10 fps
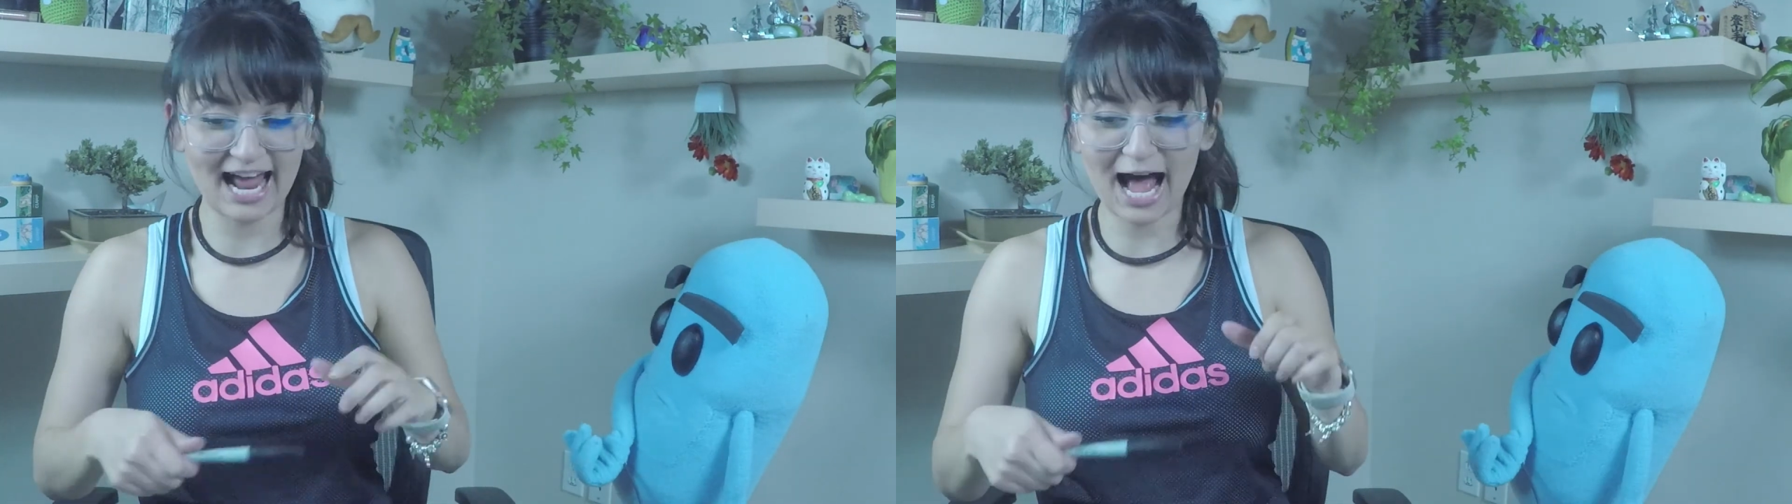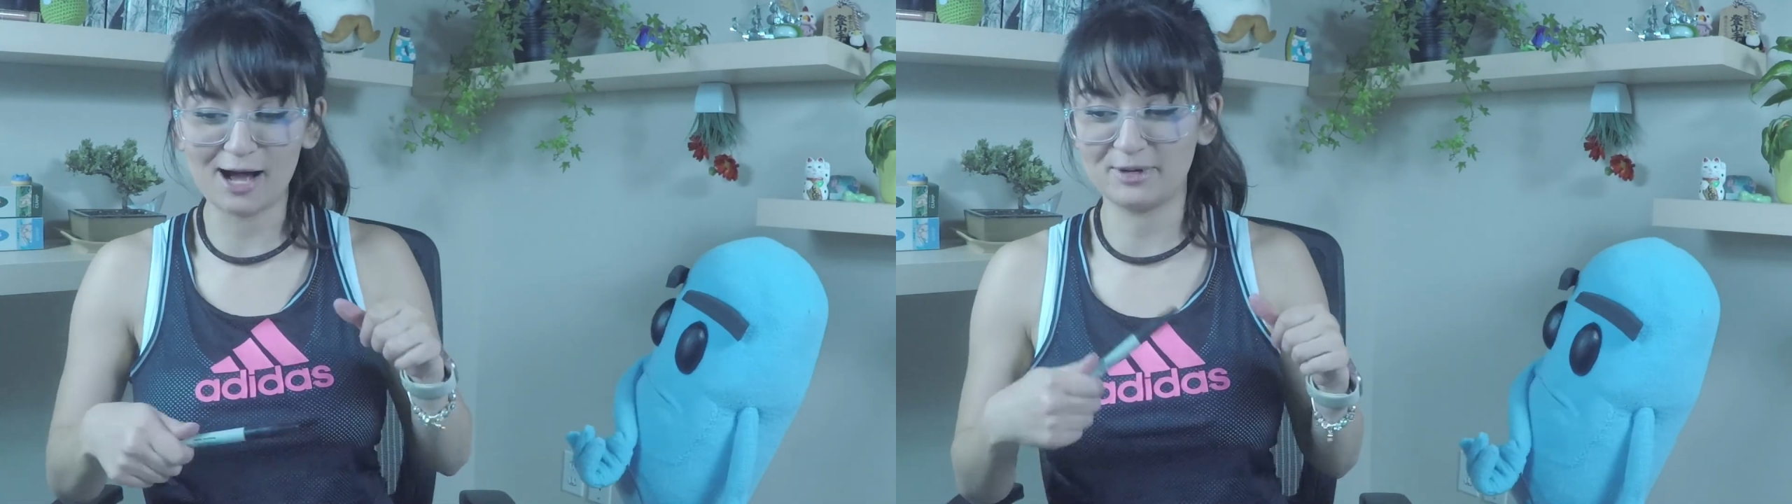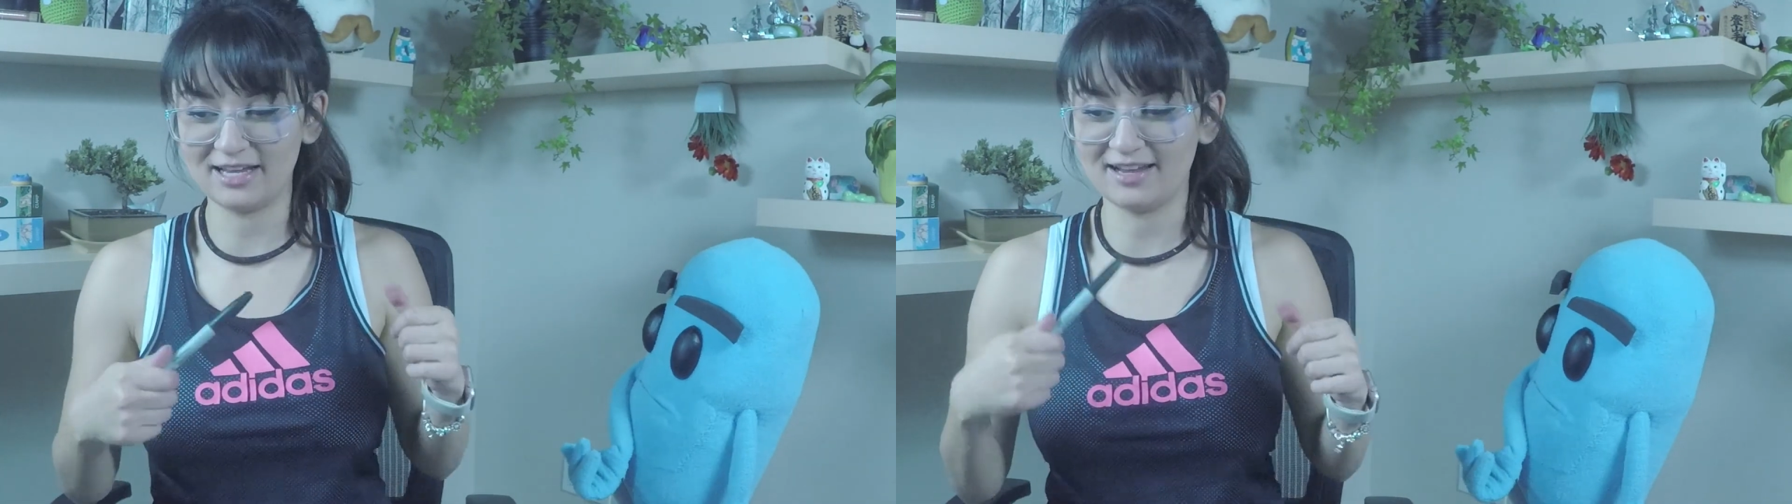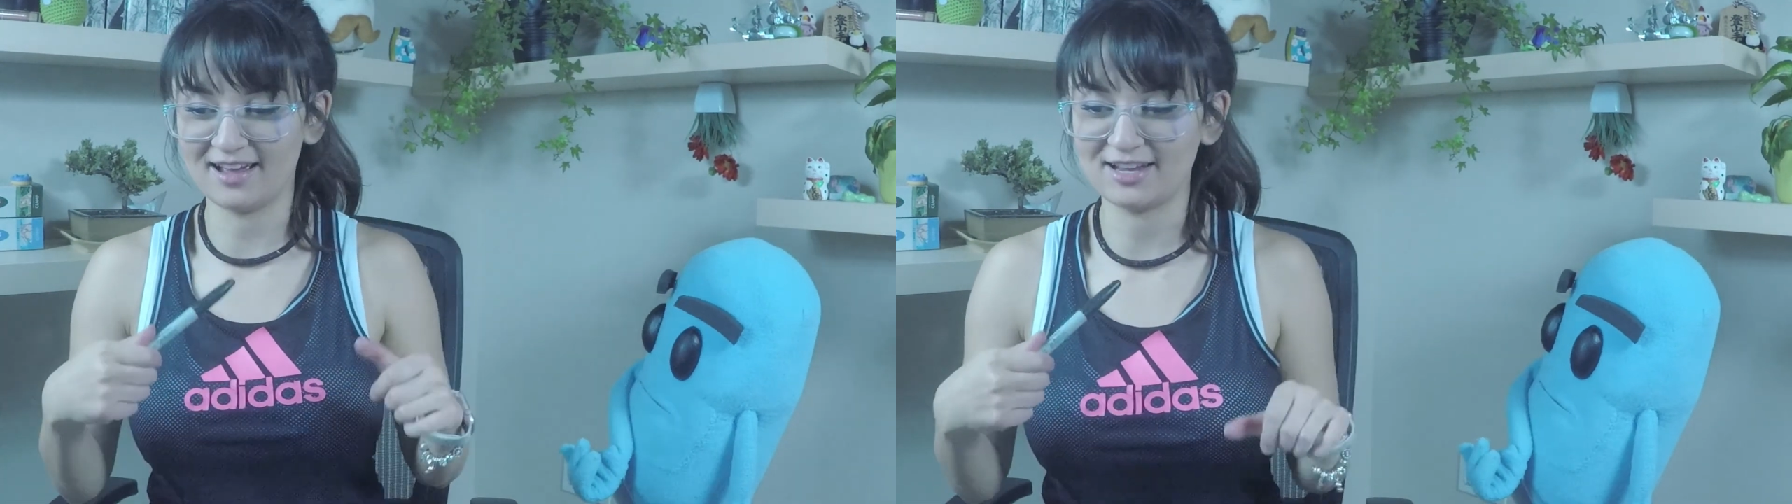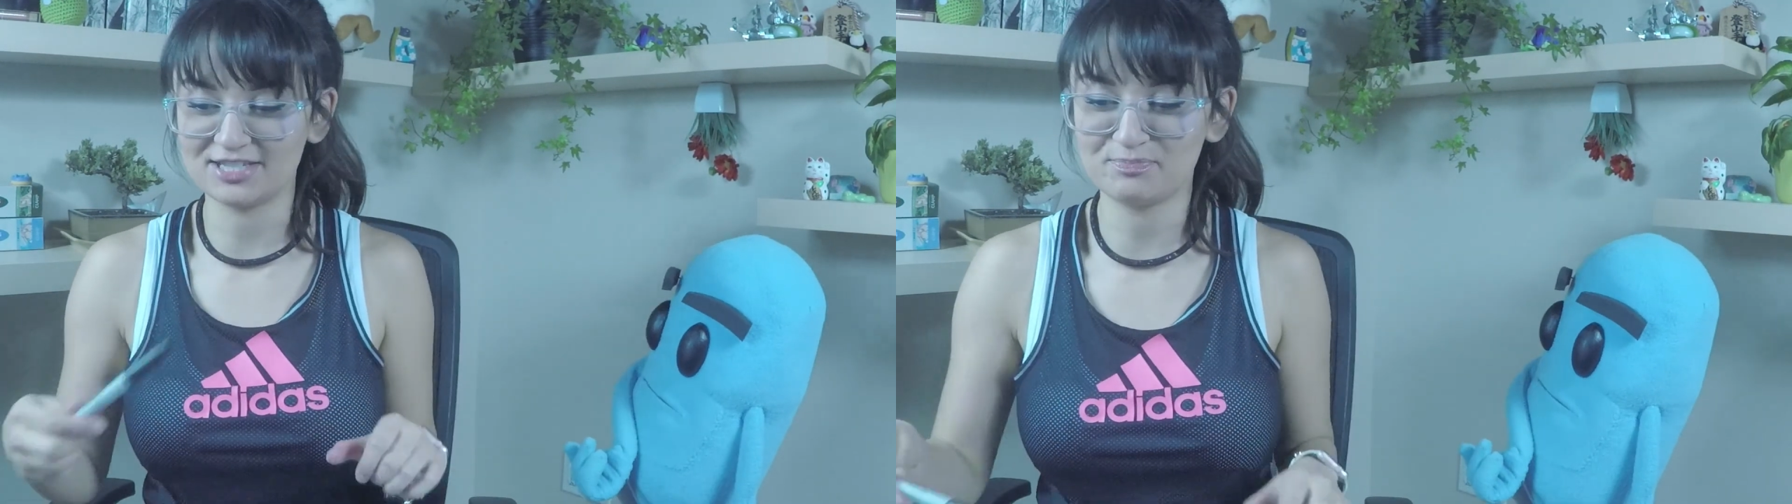happening.
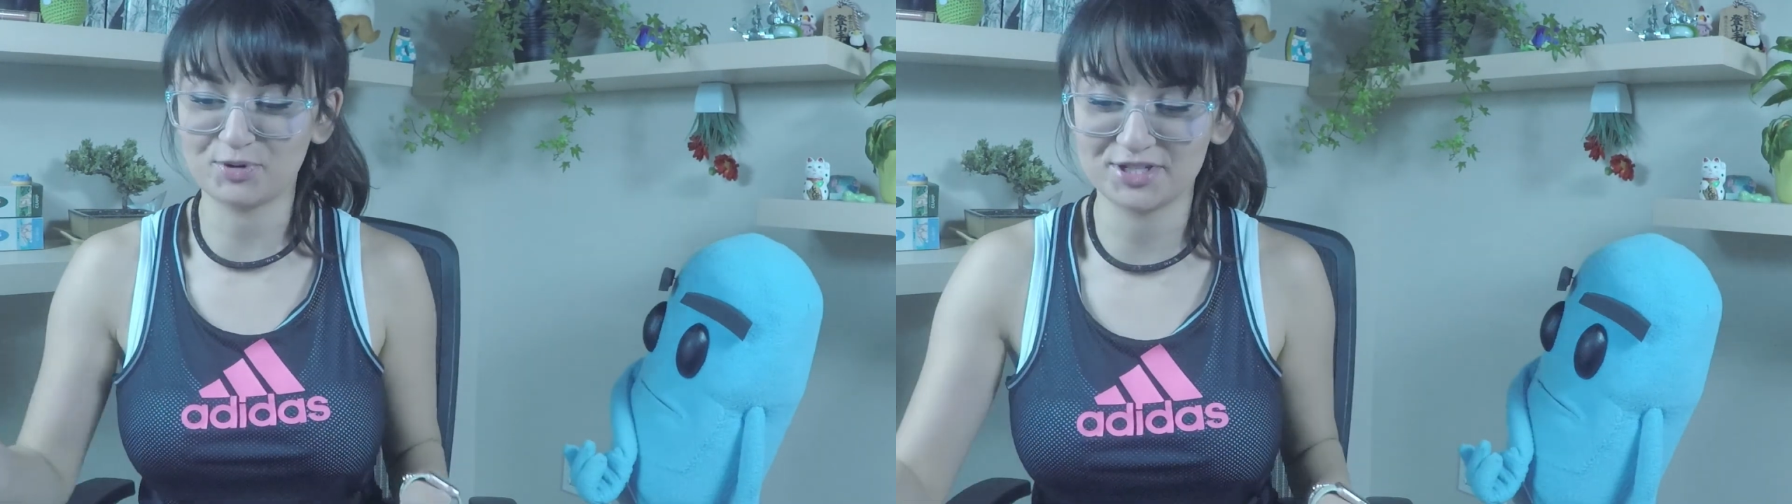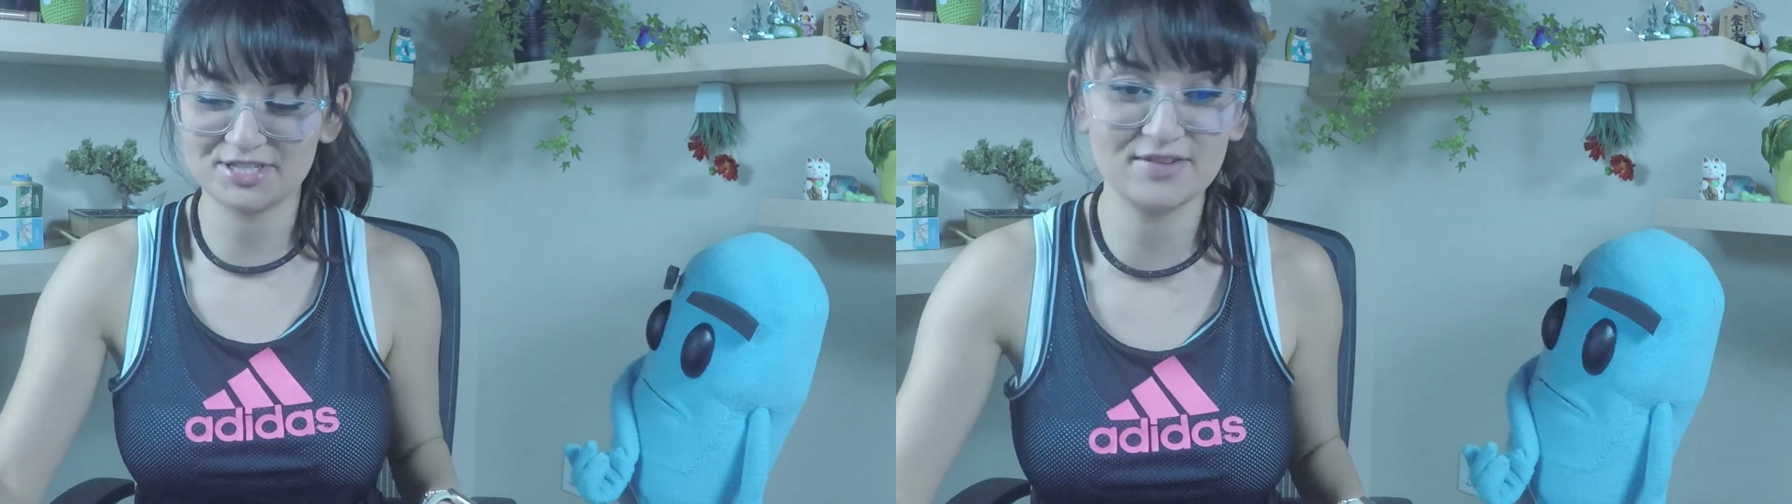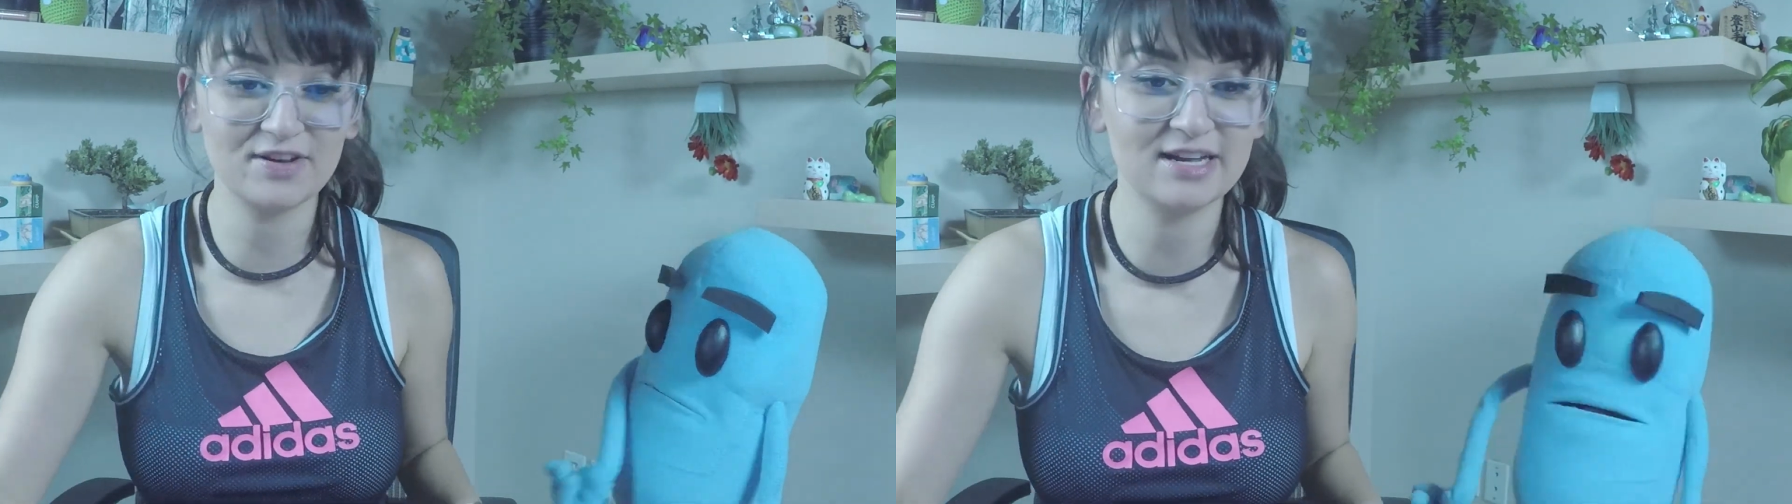I could perceive it.